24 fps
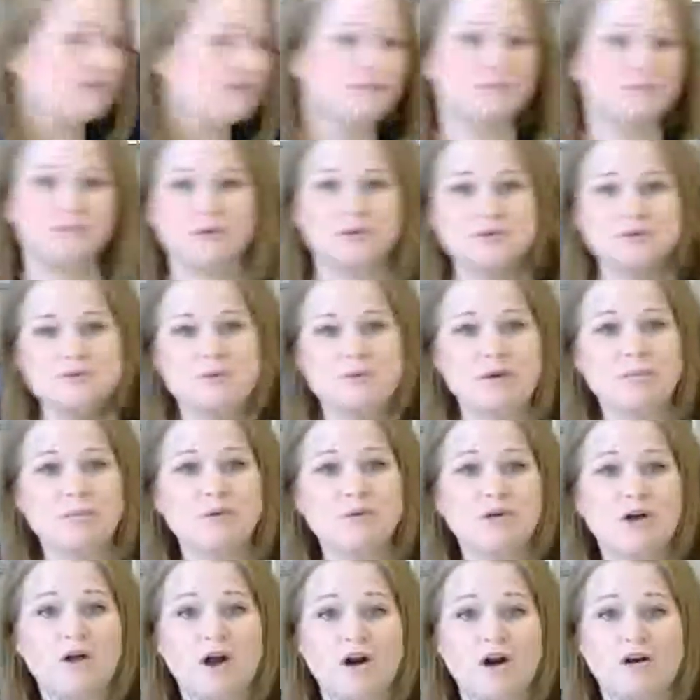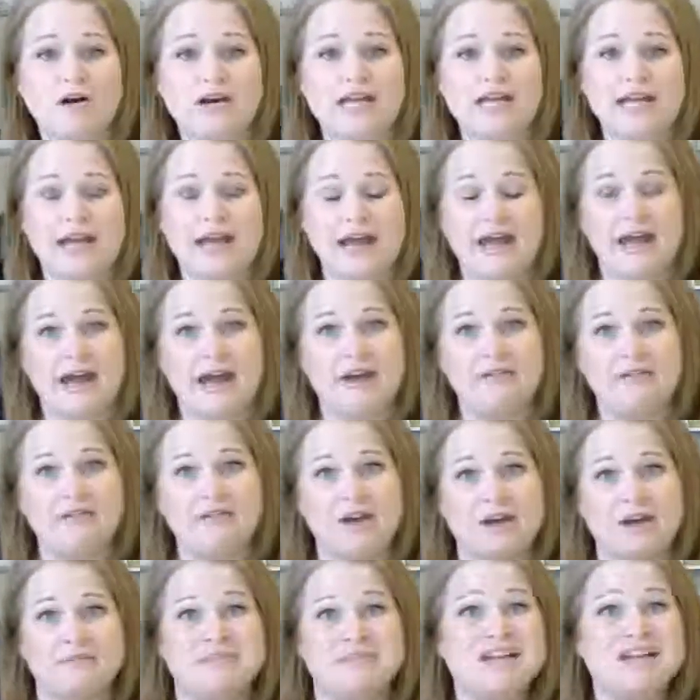most people already have
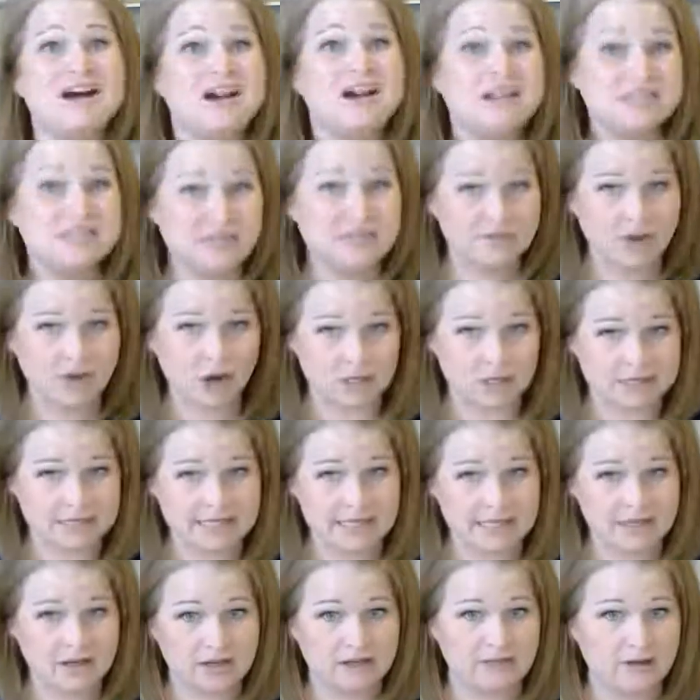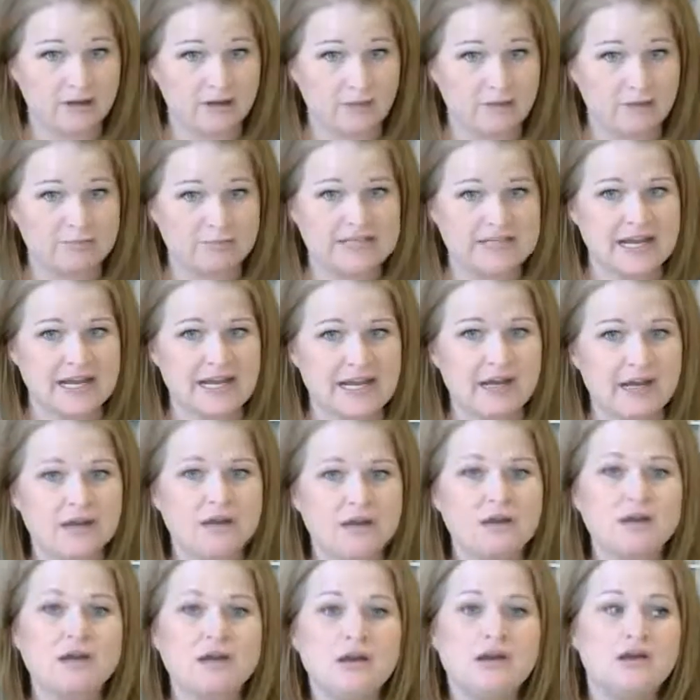tons of content on their website.
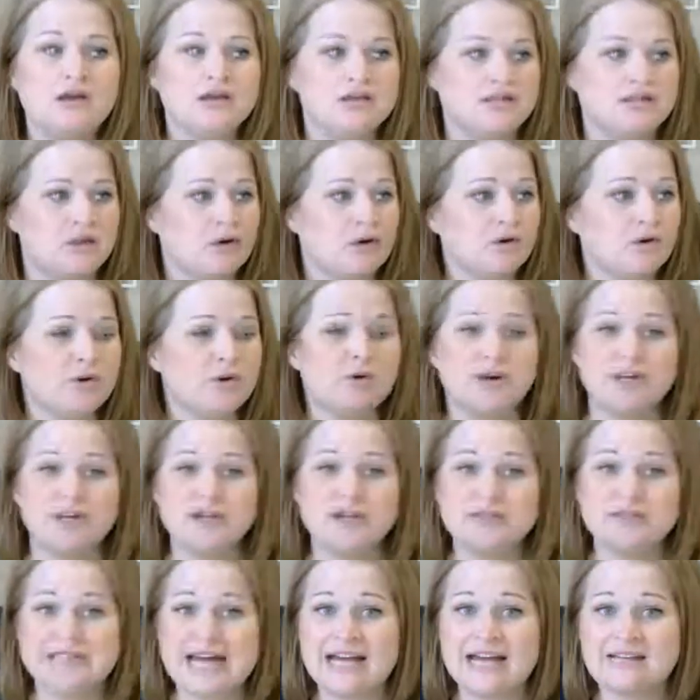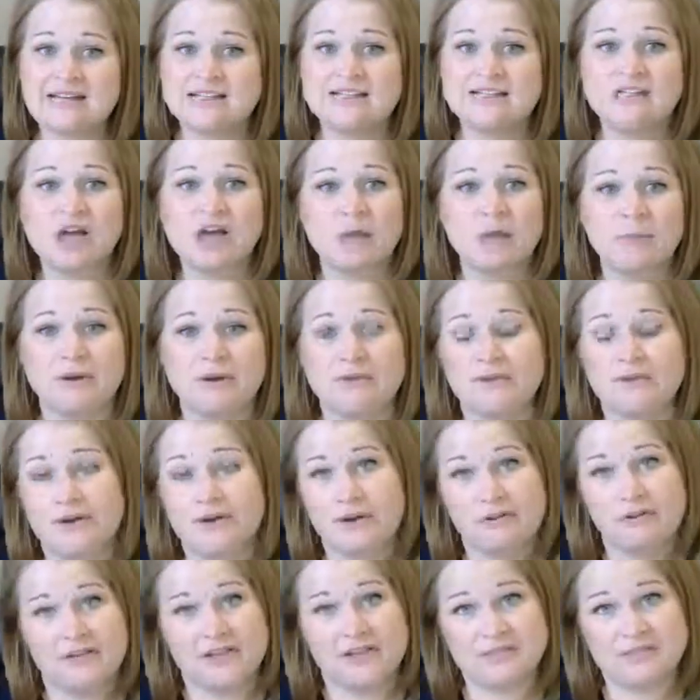So you can use that as a topic for
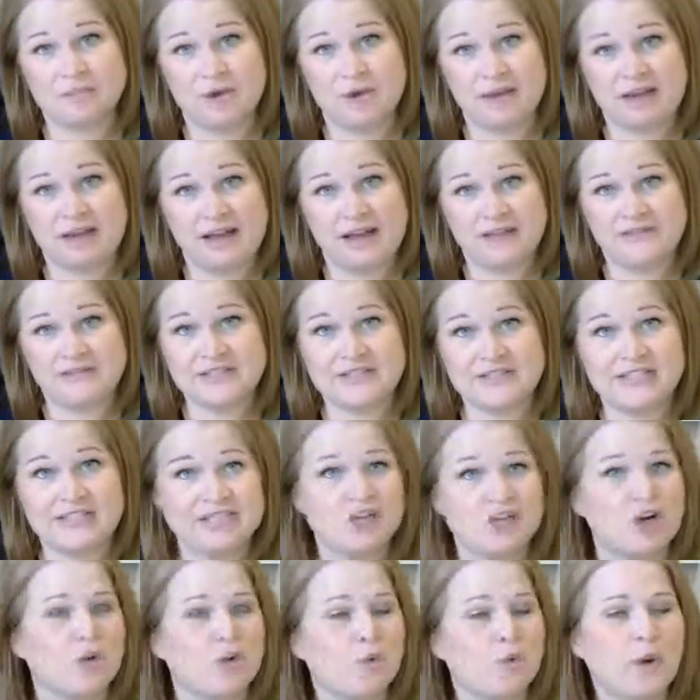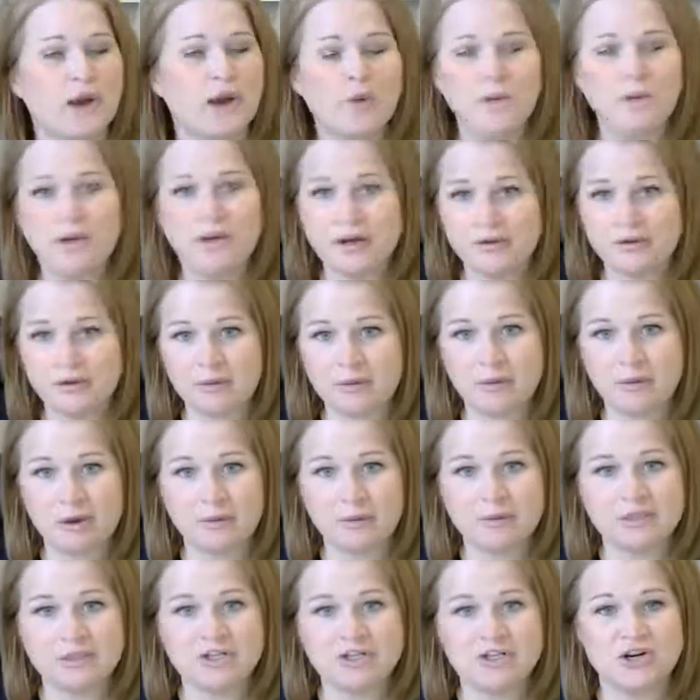your Facebook Lives. It's a great way to
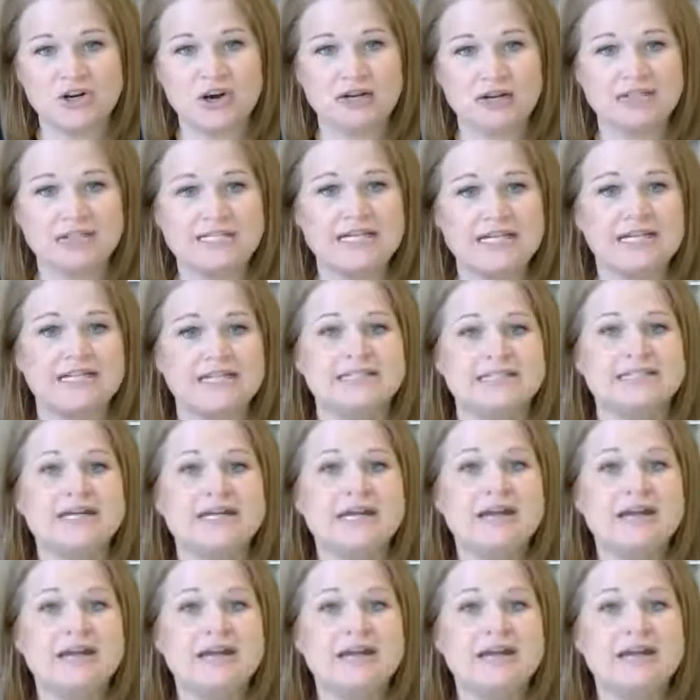repurpose your content.